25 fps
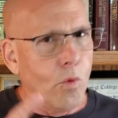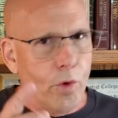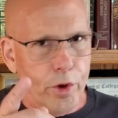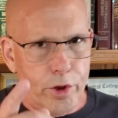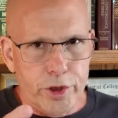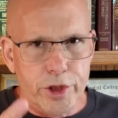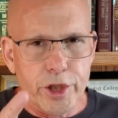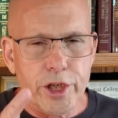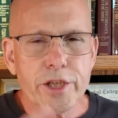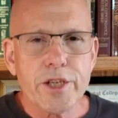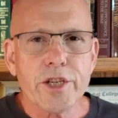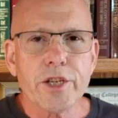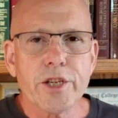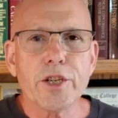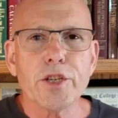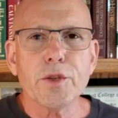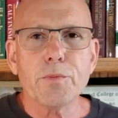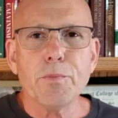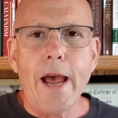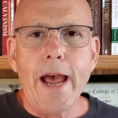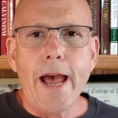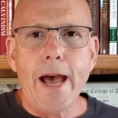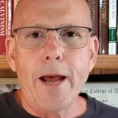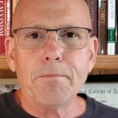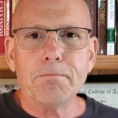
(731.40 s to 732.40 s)
we're just
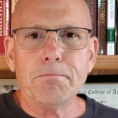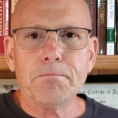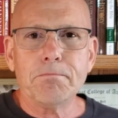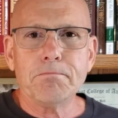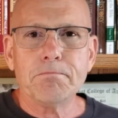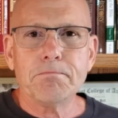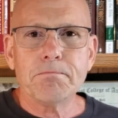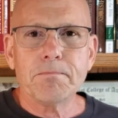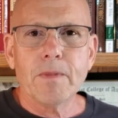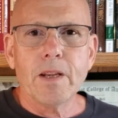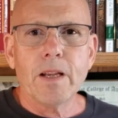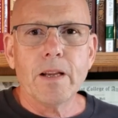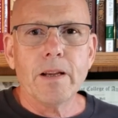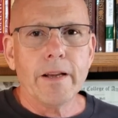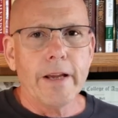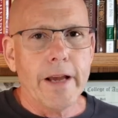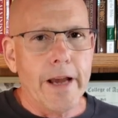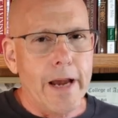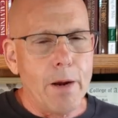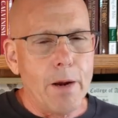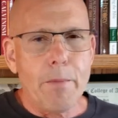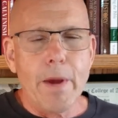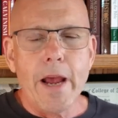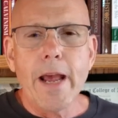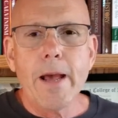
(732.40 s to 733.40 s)
as bad.
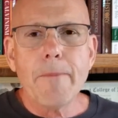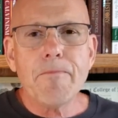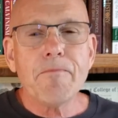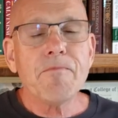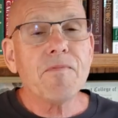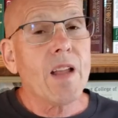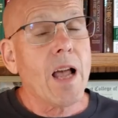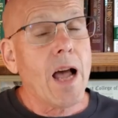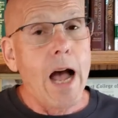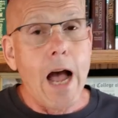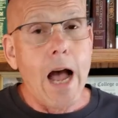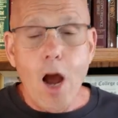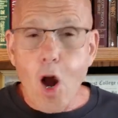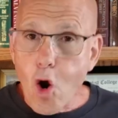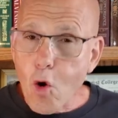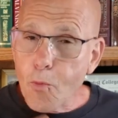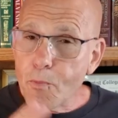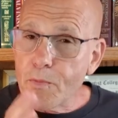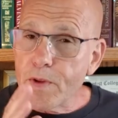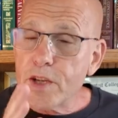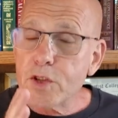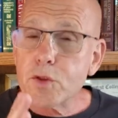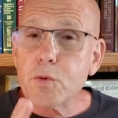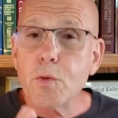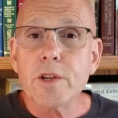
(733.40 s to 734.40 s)
Amen. I
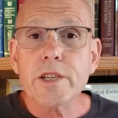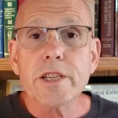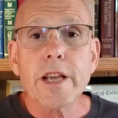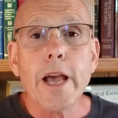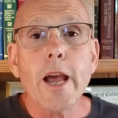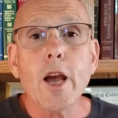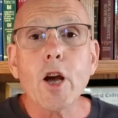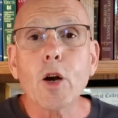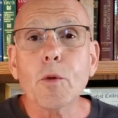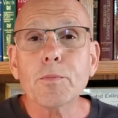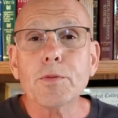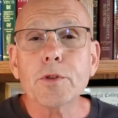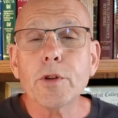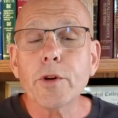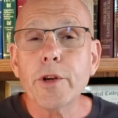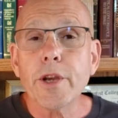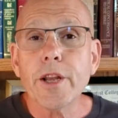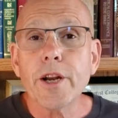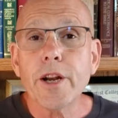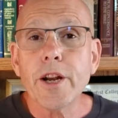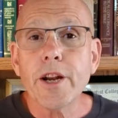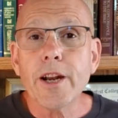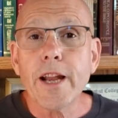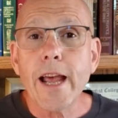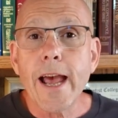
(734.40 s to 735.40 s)
hope this was a help to
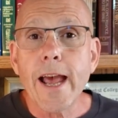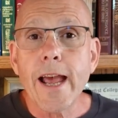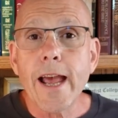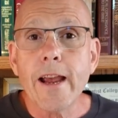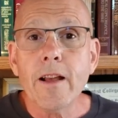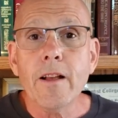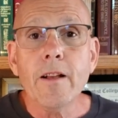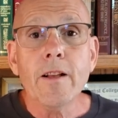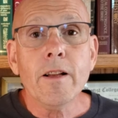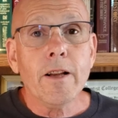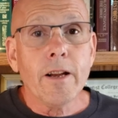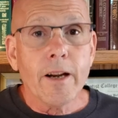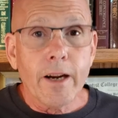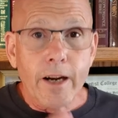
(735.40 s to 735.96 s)
you today.